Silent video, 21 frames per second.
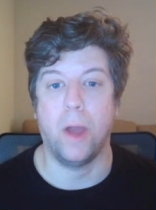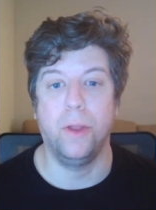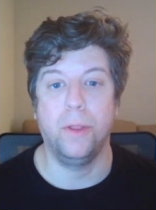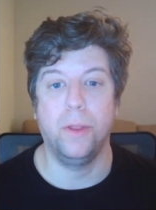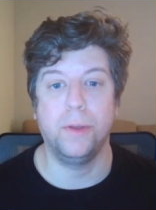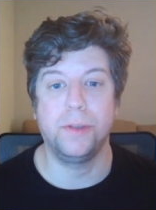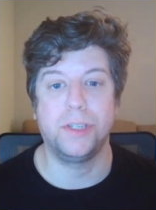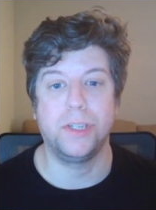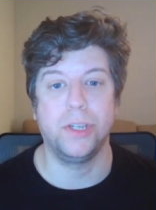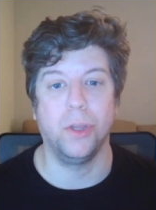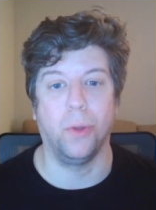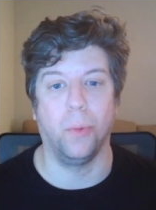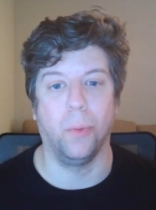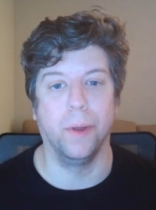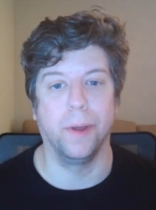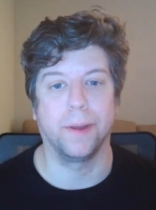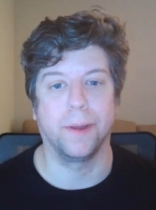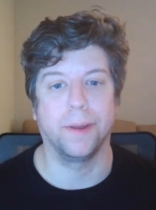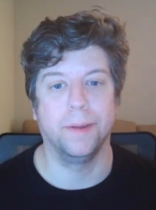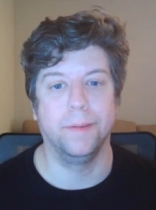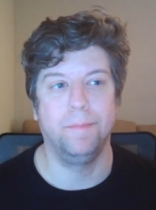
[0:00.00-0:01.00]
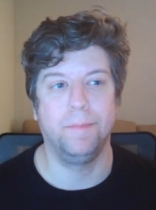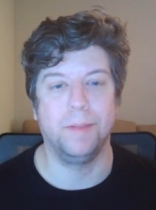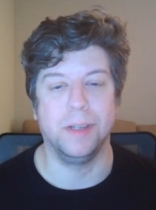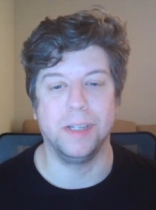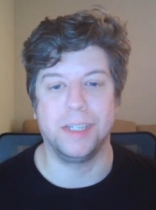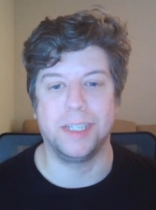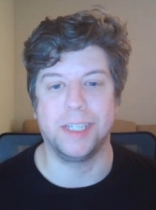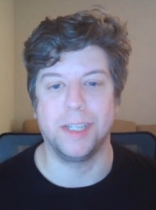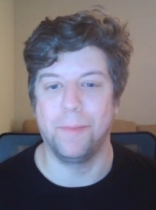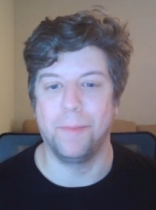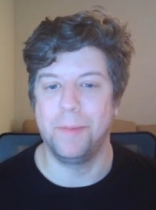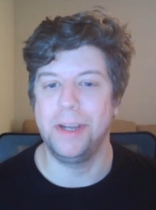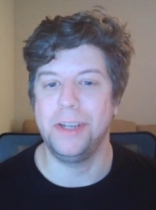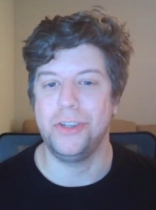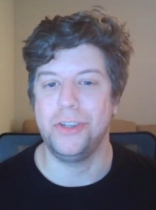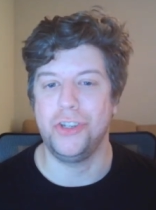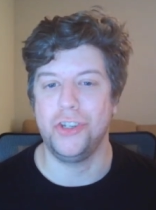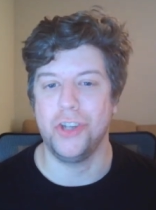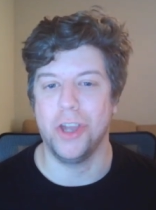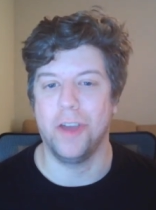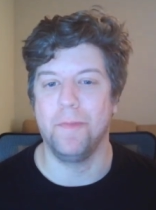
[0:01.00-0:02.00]
do those still work? Did somebody
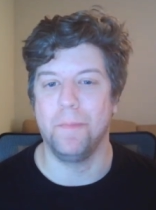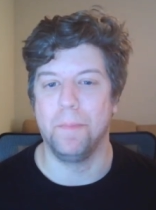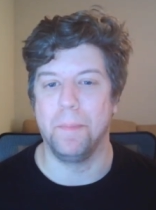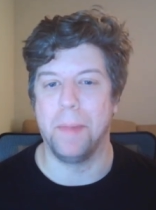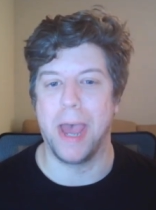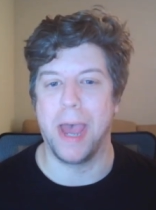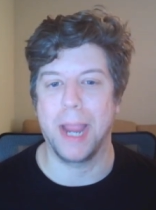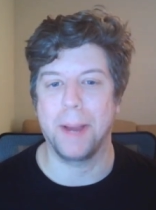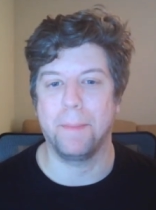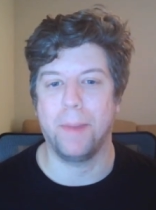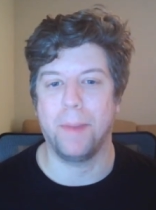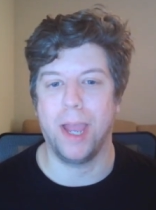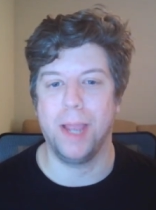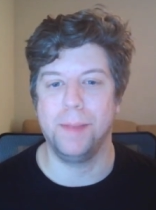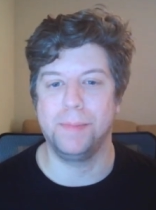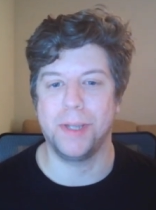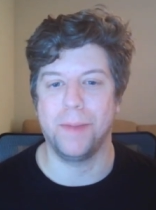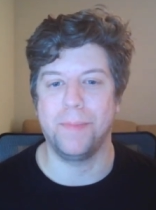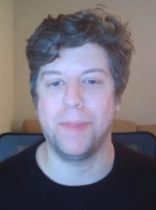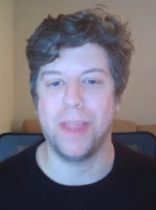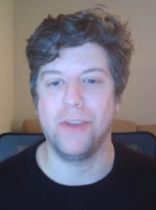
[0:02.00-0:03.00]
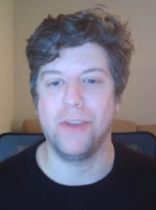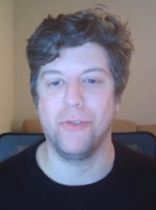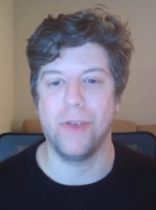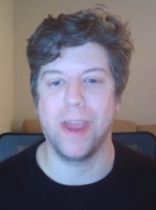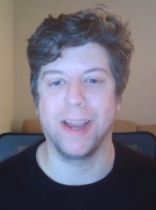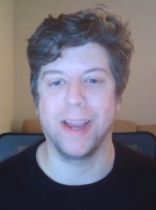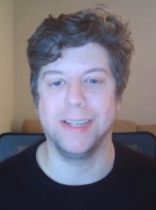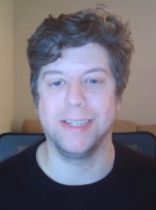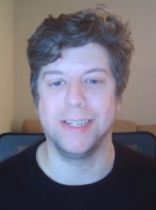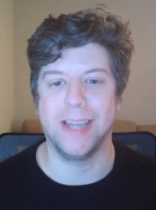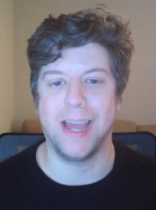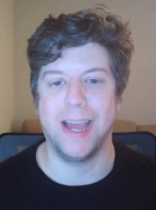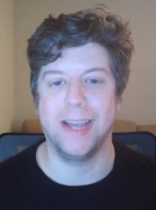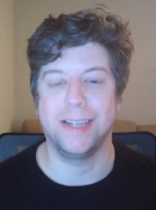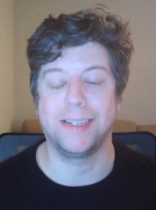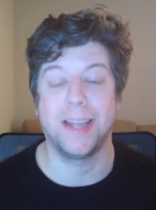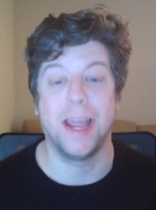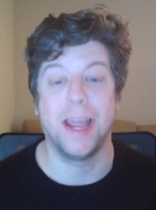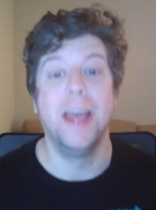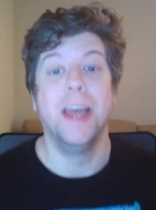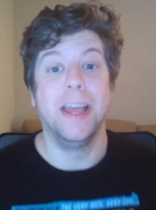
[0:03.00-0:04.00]
shove bagpipes up that dragon's
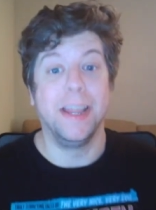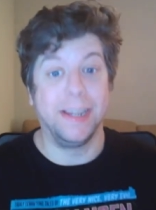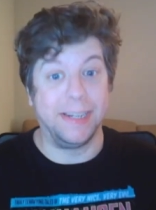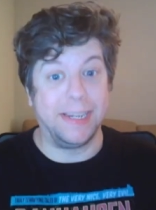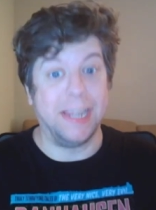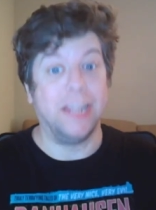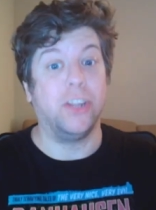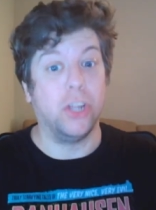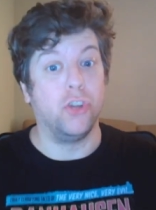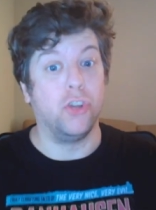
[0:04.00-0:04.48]
ass? Did the